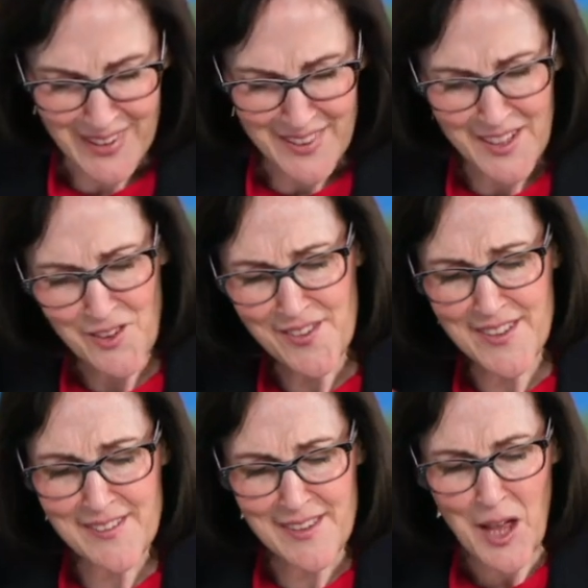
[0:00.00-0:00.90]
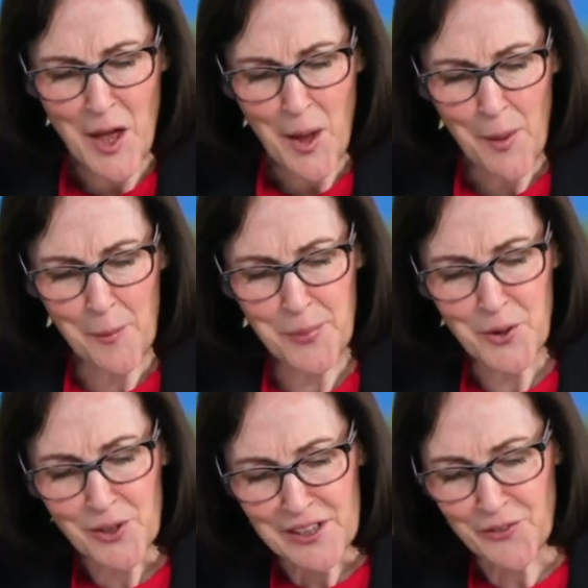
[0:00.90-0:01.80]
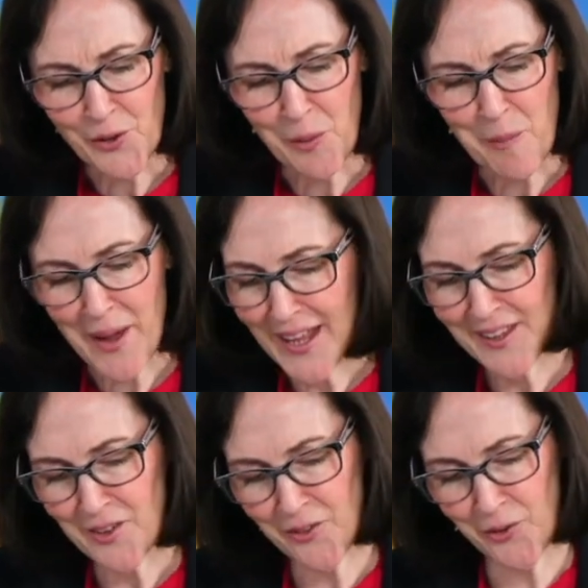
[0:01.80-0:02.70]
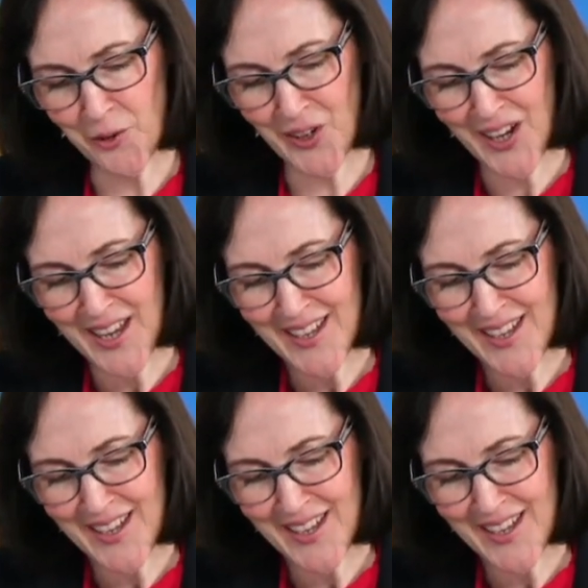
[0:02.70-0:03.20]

there is this beautiful metaphor